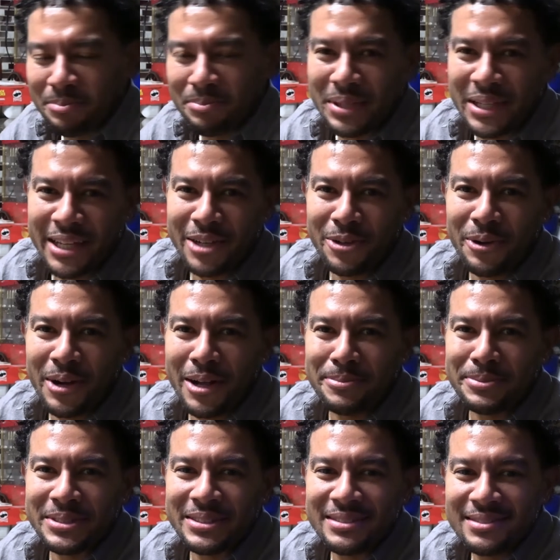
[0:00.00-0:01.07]
Playing
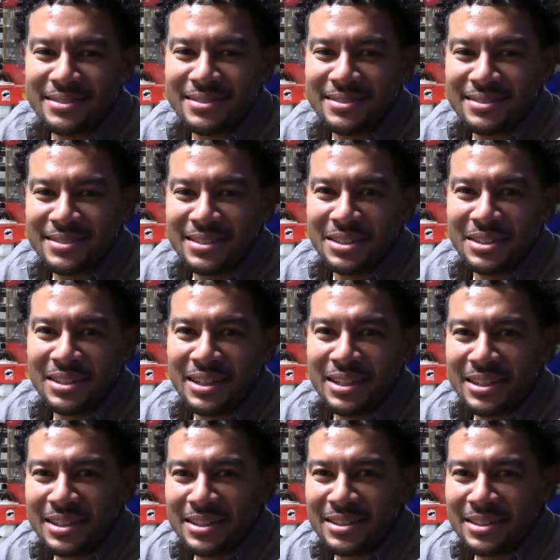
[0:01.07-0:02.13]
craps.
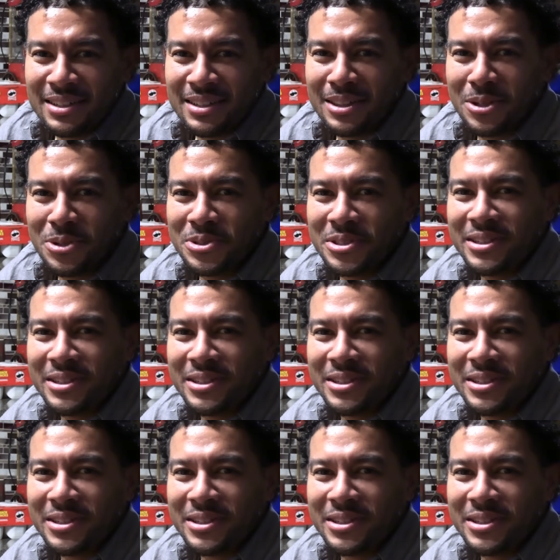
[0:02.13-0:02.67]
Lose